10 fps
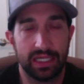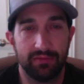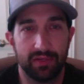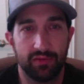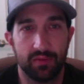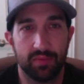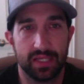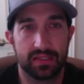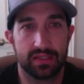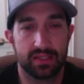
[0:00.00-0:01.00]
Even if you
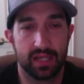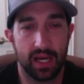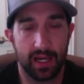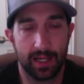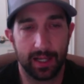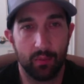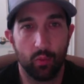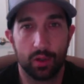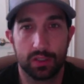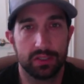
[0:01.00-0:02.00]
missed 1
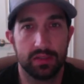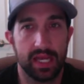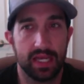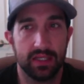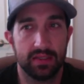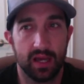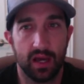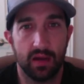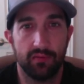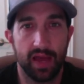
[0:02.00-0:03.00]
or 2 days
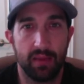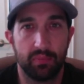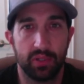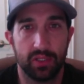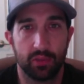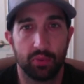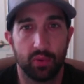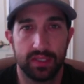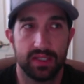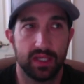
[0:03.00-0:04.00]
of putting your
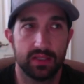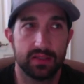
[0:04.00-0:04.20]
points in,